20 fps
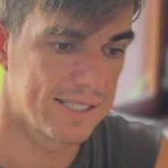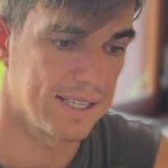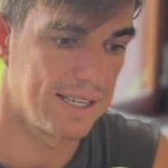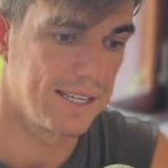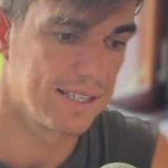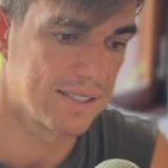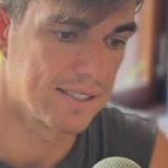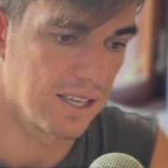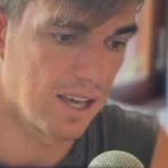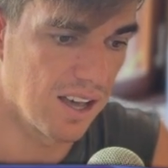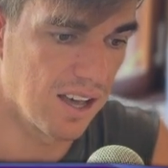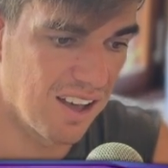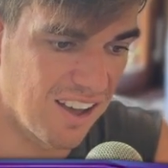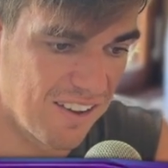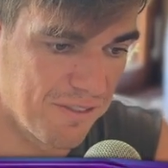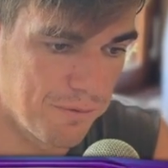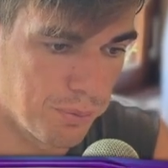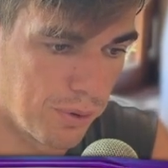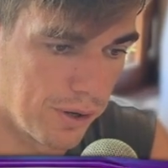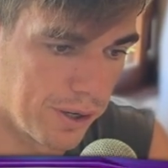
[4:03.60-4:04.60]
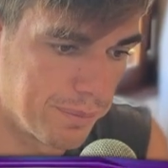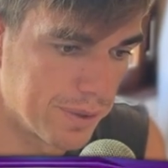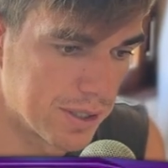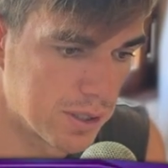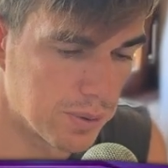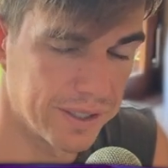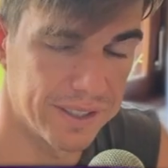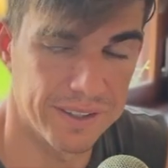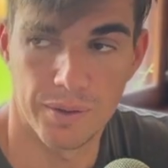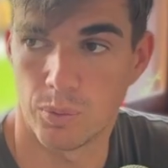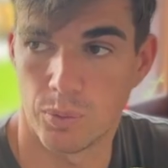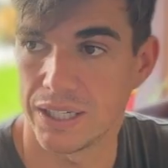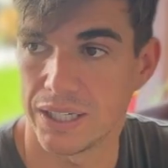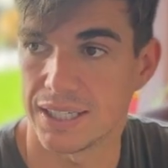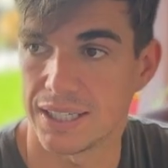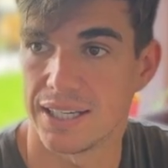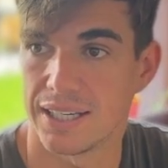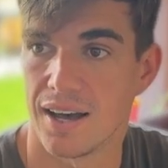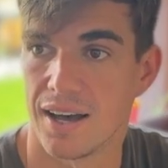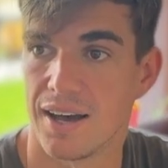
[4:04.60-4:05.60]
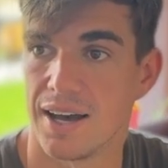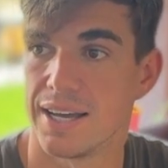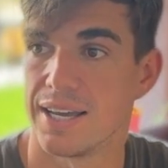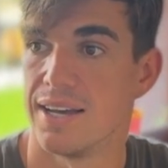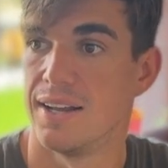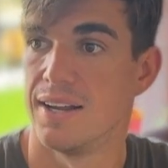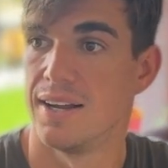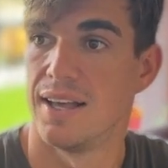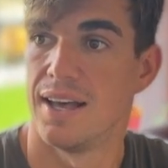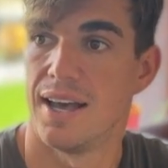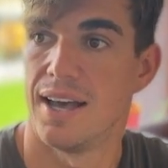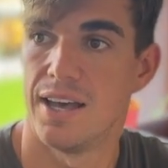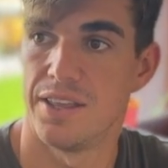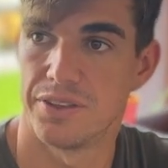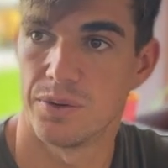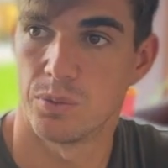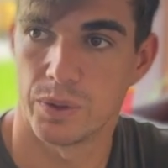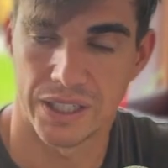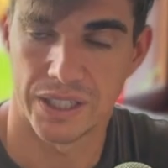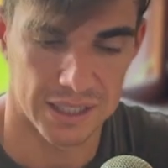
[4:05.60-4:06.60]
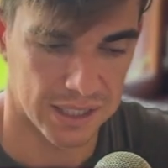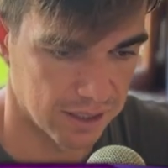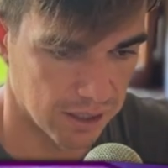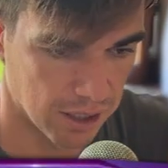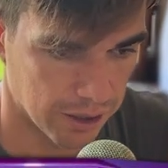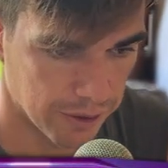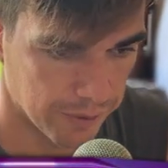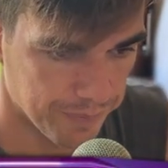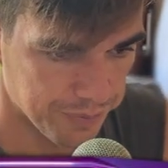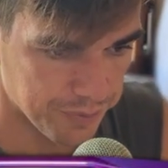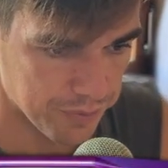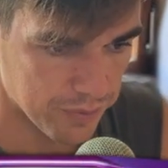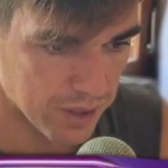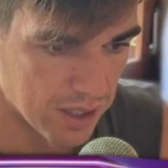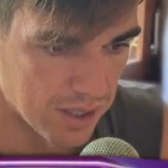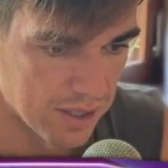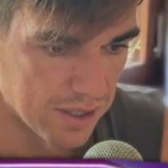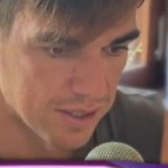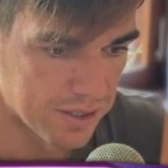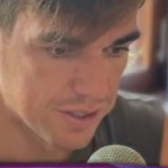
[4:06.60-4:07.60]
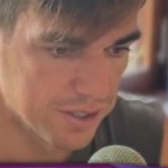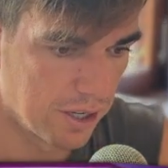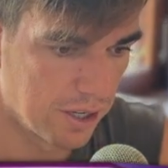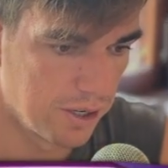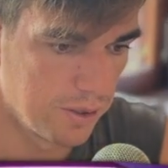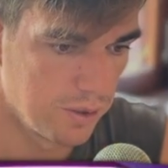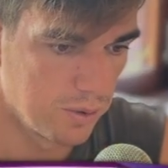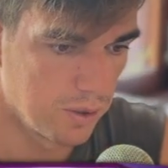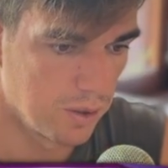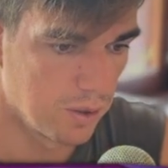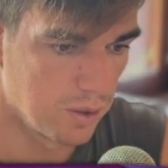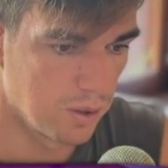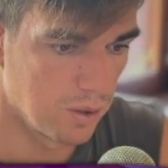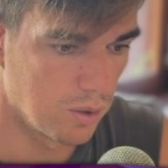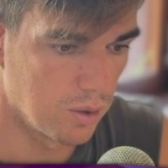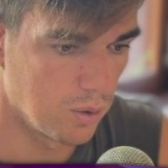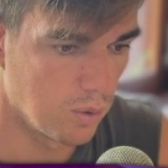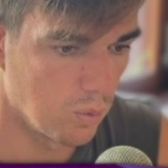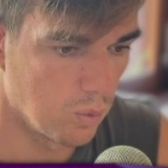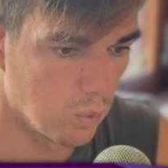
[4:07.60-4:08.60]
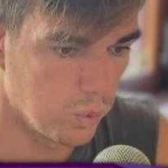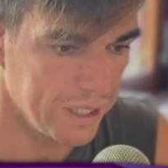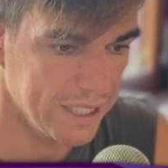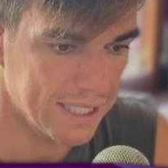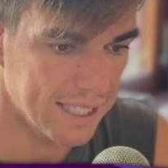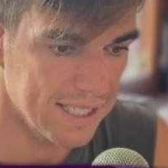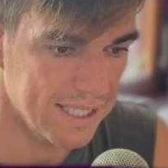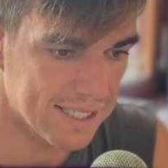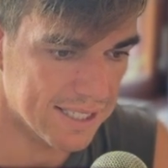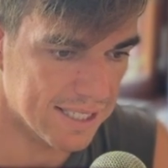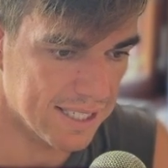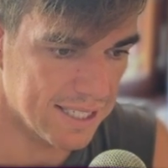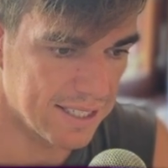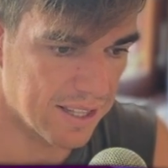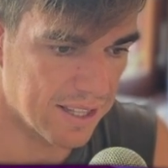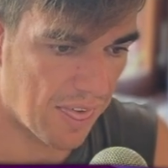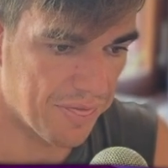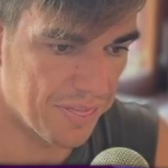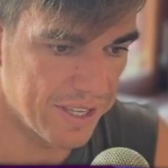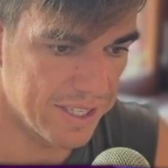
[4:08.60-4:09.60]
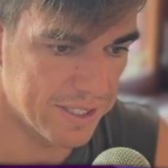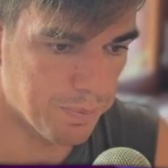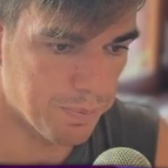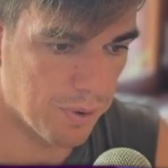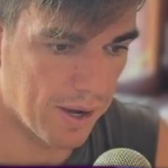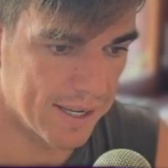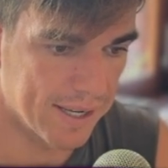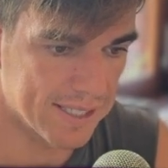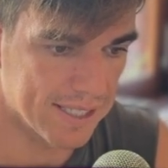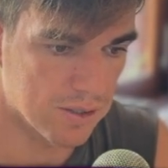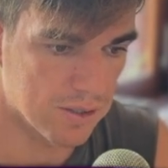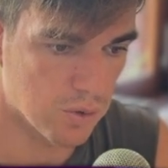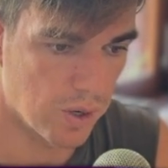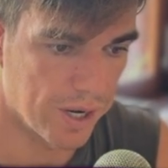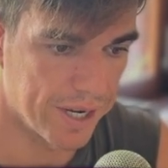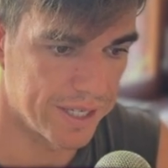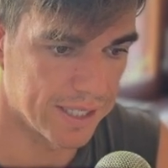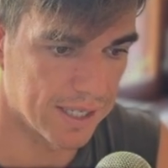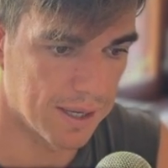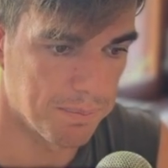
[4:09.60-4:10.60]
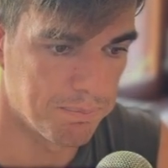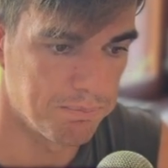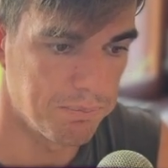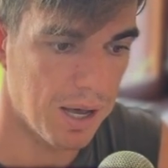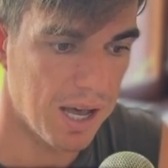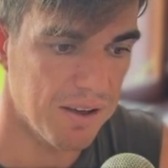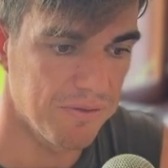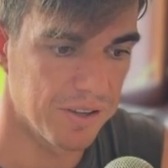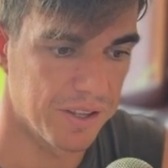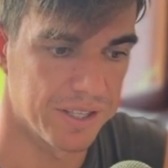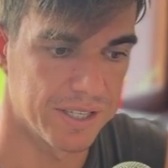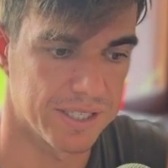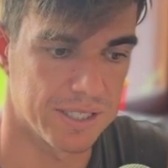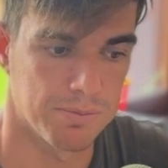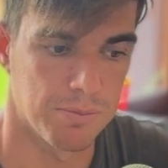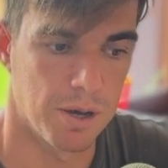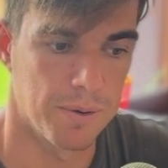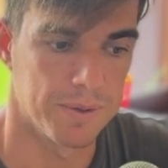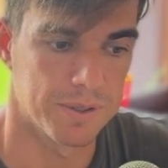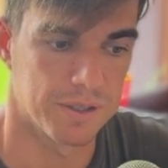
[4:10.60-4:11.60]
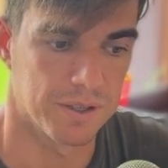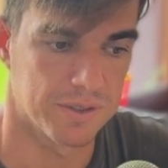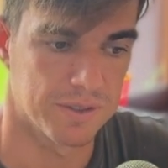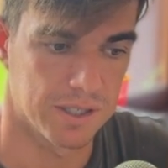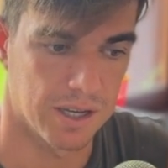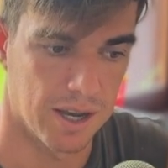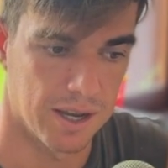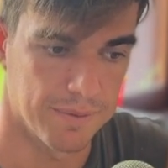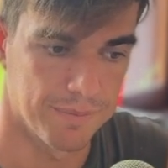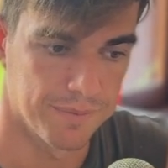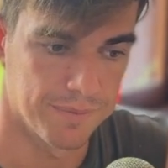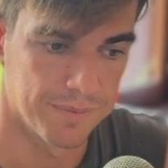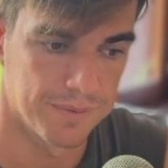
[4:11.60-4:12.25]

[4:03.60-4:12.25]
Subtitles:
is the half point between the weekly high and the weekly low. So we can see that this price is trading above at this moment of time.